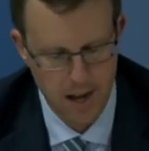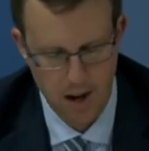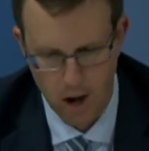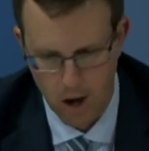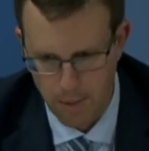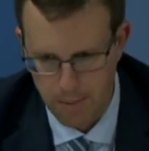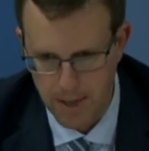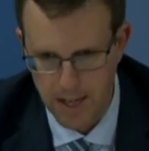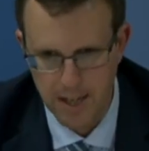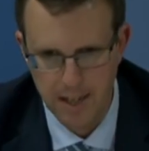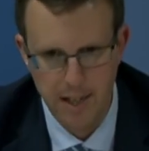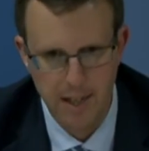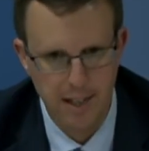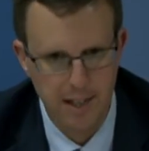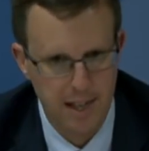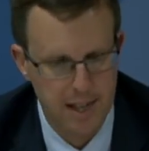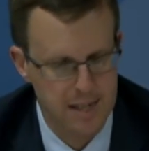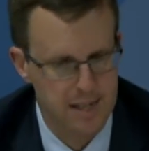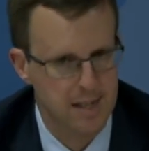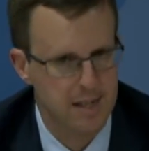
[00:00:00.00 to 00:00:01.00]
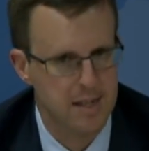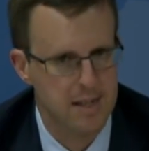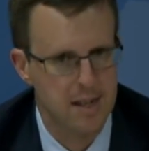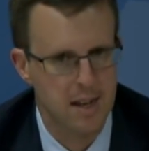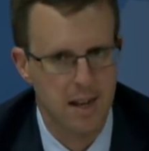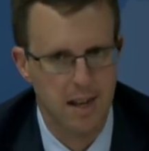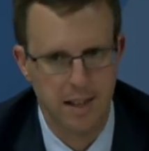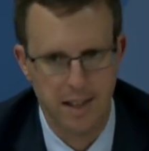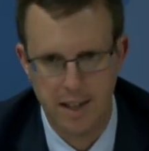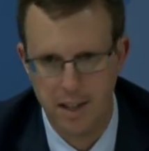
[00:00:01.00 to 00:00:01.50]
Armenia,
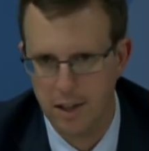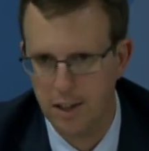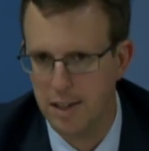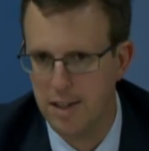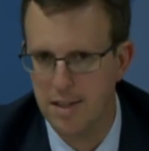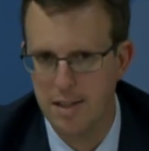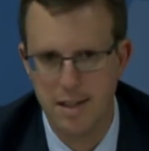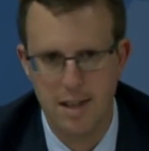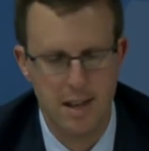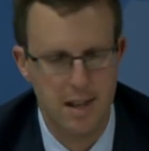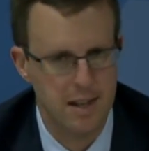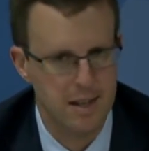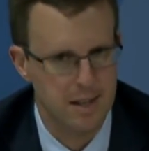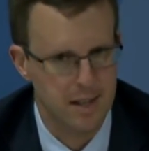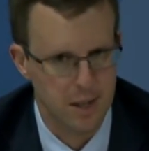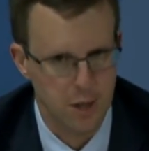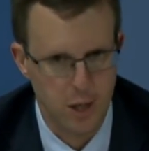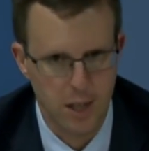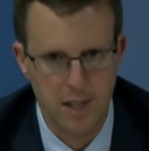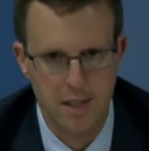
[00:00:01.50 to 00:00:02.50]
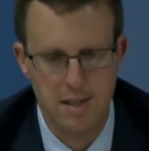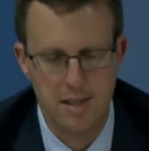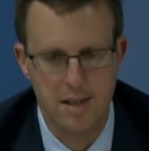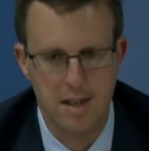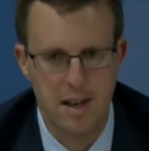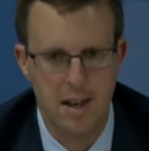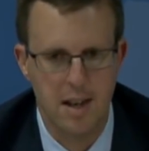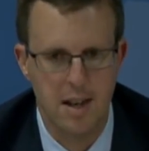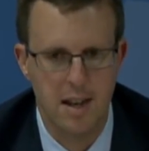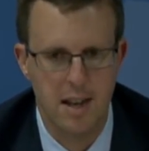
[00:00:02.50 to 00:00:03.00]
Kazakhstan, Kyrgyzstan,
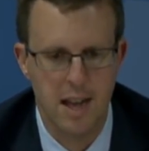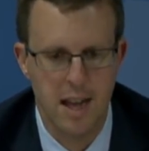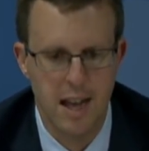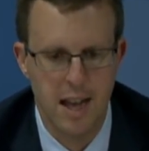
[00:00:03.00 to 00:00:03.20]
Tajikistan,